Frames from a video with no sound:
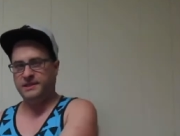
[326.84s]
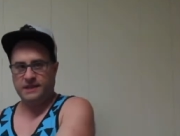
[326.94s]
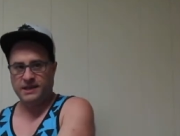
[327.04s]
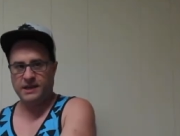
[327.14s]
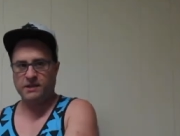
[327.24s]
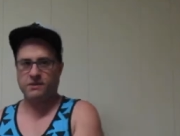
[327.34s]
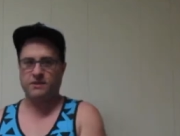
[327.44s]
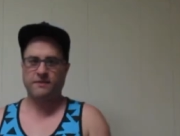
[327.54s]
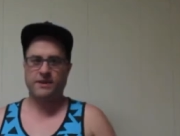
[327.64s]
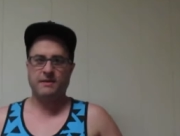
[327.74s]
other
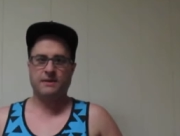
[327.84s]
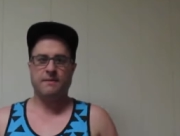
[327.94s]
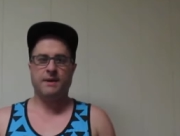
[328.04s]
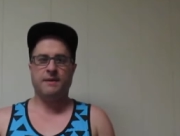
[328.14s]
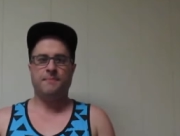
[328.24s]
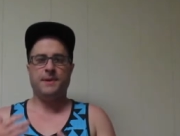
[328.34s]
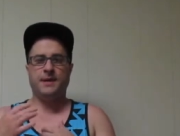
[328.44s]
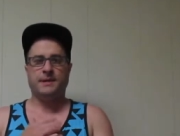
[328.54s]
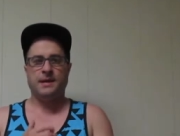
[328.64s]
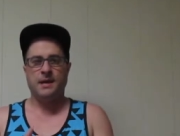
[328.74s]
stuff keeps coming up.
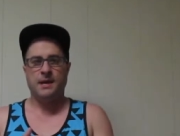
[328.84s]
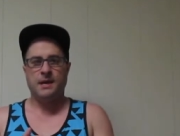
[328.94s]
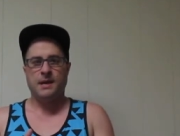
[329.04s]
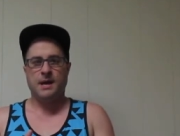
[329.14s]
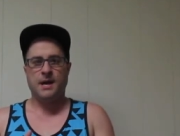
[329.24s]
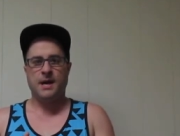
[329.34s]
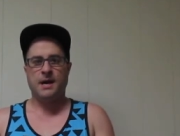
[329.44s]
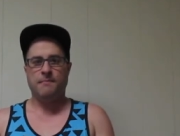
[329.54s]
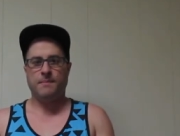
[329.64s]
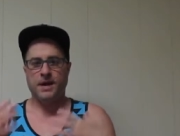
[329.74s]
But
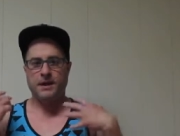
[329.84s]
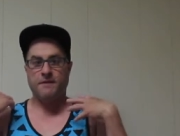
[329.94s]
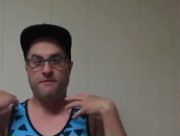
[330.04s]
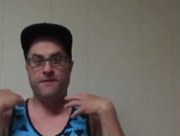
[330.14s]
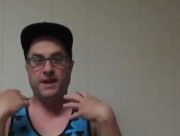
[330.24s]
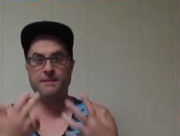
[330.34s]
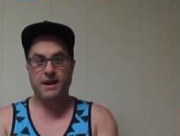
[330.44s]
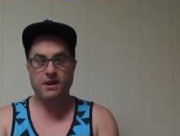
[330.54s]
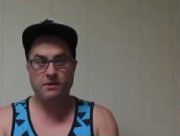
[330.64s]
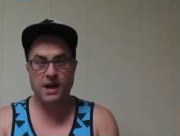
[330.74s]
I never forget
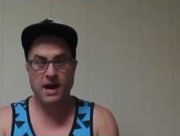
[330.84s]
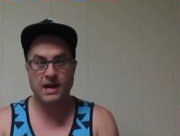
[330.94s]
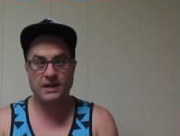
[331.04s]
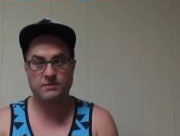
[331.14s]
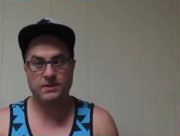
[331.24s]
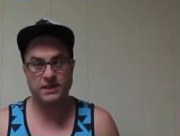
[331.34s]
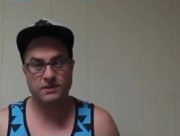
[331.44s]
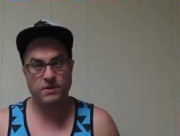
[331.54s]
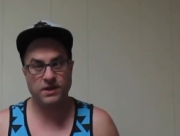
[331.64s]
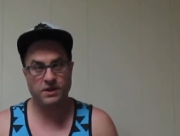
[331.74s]
about you guys, which is
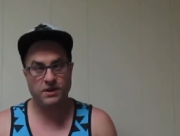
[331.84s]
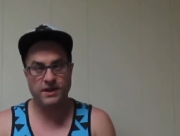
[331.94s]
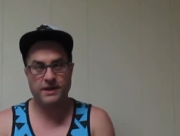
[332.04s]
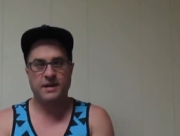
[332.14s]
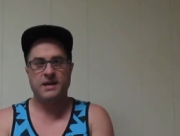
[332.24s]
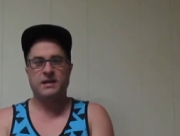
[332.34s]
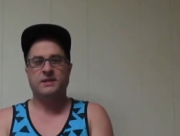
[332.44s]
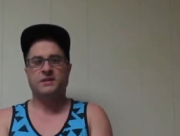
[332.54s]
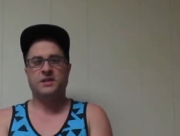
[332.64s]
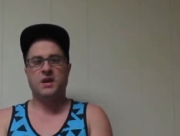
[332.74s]
really good.
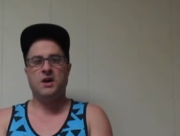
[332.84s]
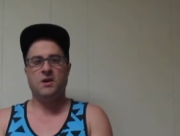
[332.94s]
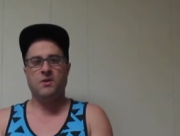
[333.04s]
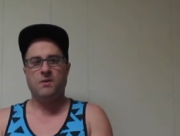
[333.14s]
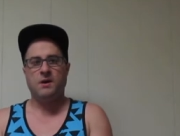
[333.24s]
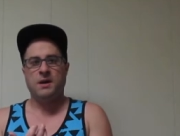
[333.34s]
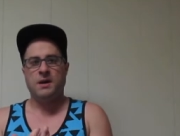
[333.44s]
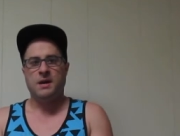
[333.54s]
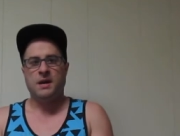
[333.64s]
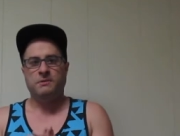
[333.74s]
So
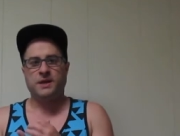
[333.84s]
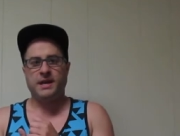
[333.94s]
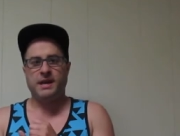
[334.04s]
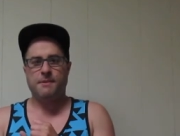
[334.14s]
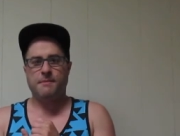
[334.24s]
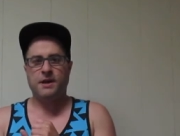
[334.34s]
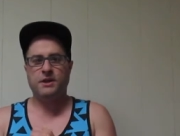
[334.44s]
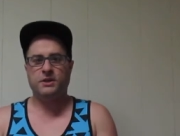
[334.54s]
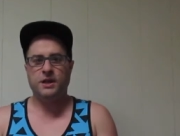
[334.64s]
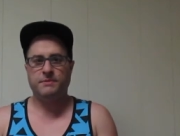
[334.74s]
I'm trying to keep on my
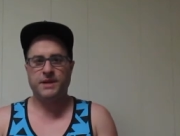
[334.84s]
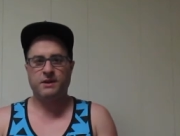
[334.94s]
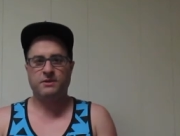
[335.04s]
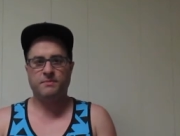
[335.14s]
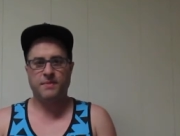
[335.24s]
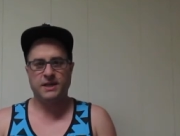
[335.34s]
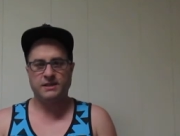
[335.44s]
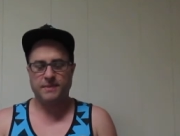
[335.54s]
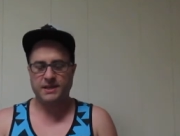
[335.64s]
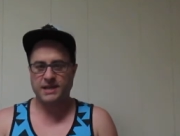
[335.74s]
YouTube channel as
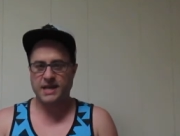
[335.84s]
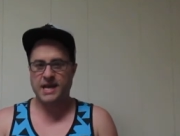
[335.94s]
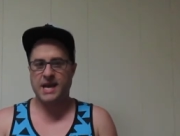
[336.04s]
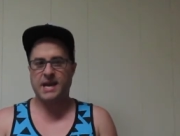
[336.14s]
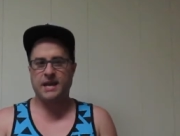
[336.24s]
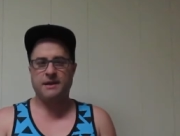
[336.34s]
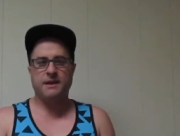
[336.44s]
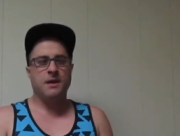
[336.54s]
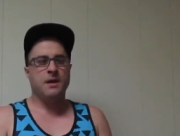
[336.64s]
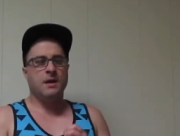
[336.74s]
much as I can.
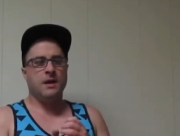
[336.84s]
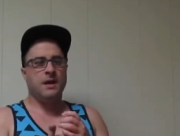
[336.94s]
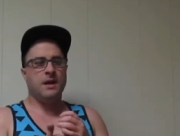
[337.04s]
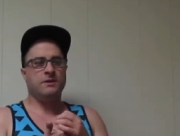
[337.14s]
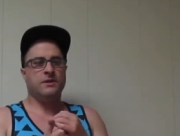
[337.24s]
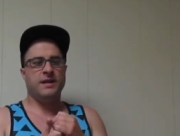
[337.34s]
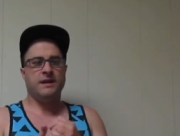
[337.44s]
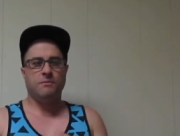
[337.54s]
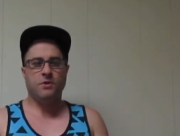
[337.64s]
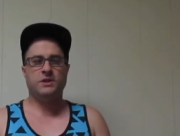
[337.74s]
Trying to
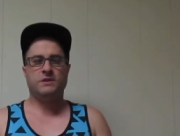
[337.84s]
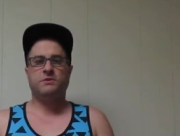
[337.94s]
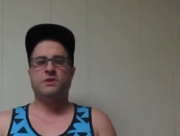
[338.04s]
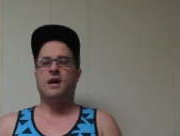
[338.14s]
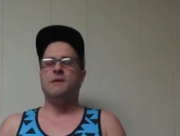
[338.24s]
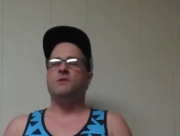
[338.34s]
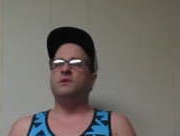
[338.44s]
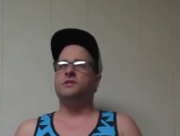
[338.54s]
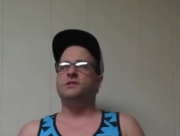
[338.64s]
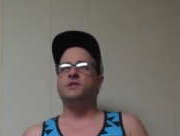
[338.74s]
get more
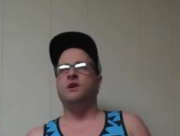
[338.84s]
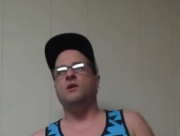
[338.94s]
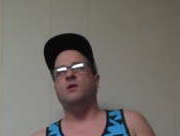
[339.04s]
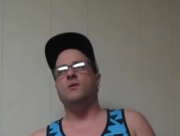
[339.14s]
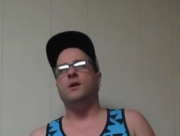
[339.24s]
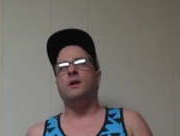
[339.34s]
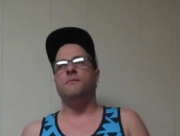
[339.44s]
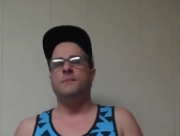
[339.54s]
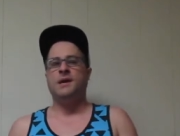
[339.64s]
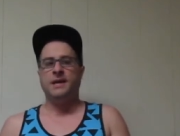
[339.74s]
subscribers.
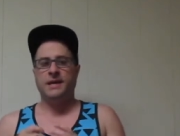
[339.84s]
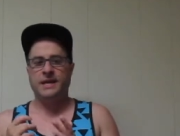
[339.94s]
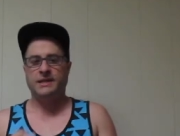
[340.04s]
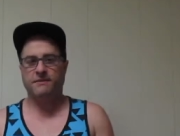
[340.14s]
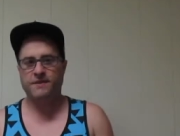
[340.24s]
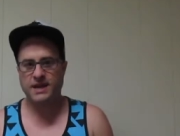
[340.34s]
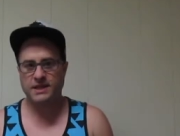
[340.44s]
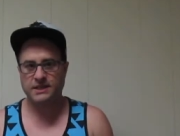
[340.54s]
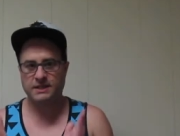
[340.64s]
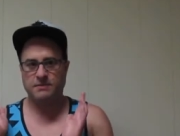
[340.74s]
So get your
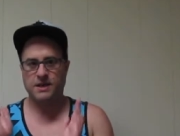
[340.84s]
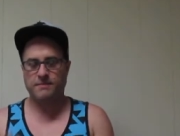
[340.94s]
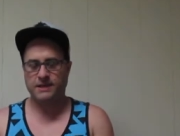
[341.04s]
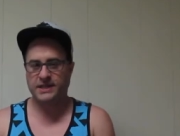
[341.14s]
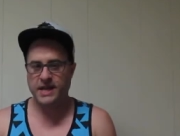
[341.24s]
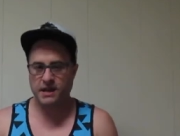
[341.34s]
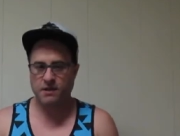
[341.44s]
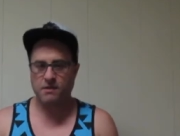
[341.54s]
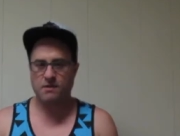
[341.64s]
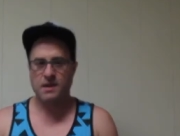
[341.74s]
friends, subscribe to my
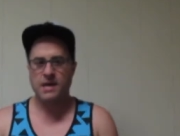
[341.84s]
channel.